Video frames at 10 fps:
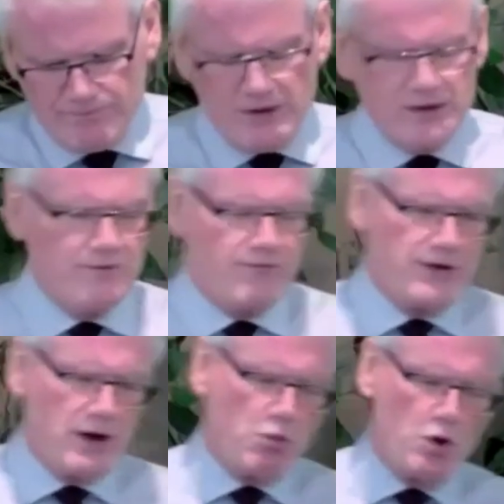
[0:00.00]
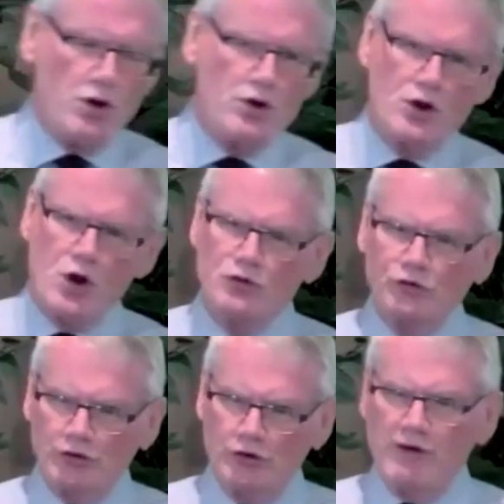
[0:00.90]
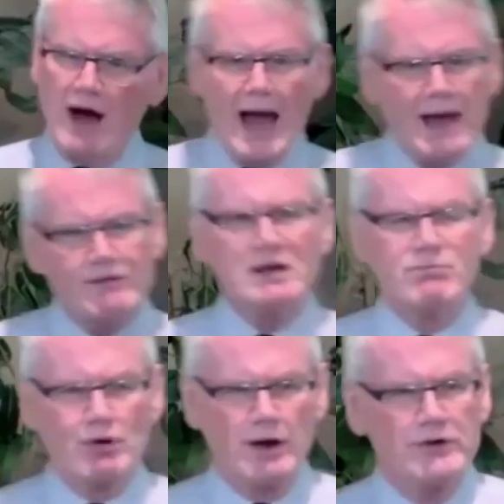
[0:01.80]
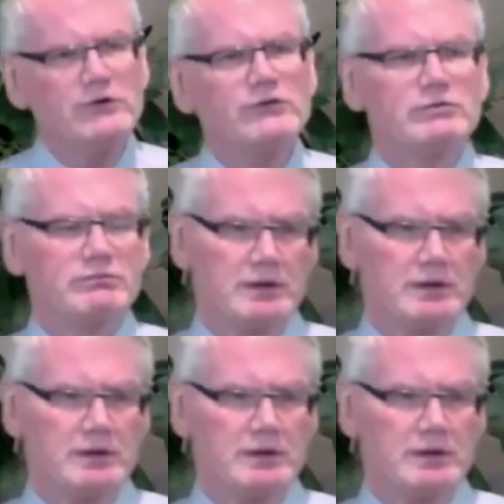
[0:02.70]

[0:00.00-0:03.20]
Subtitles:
that if there were no surviving brothers,